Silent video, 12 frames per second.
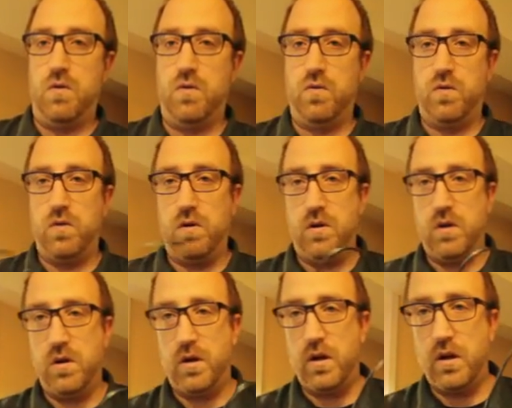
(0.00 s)
or
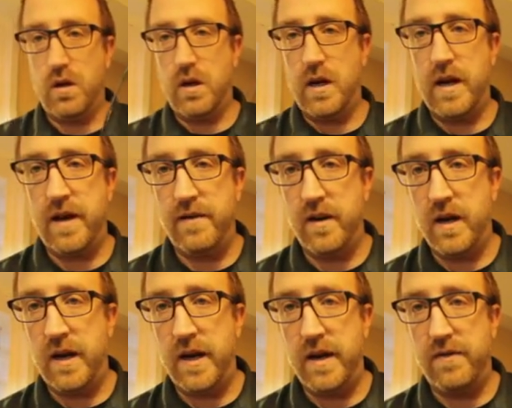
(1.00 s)
I
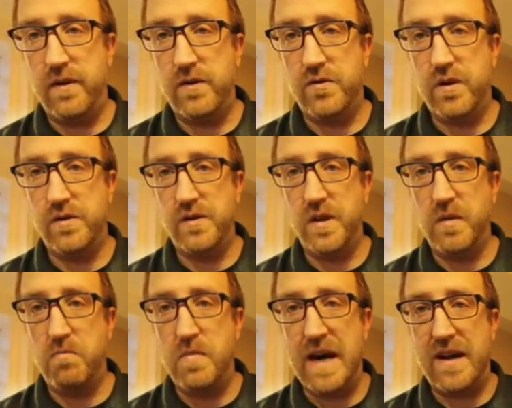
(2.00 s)
have a trusty
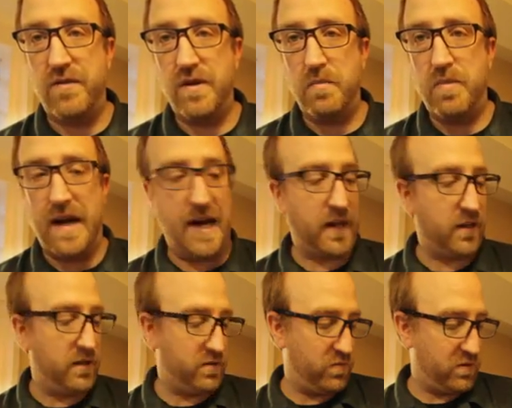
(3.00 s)
battery pack.
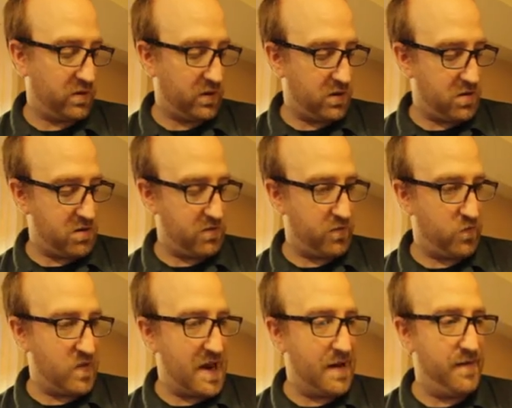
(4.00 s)
This one's called
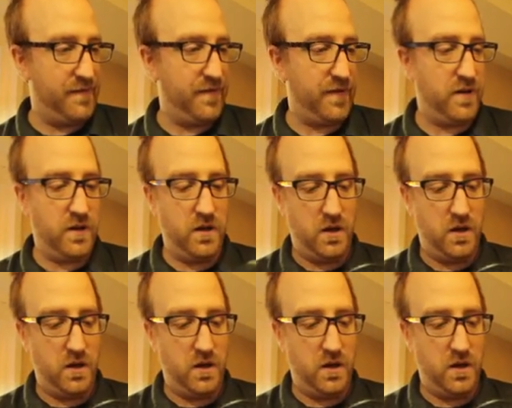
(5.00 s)
Rev.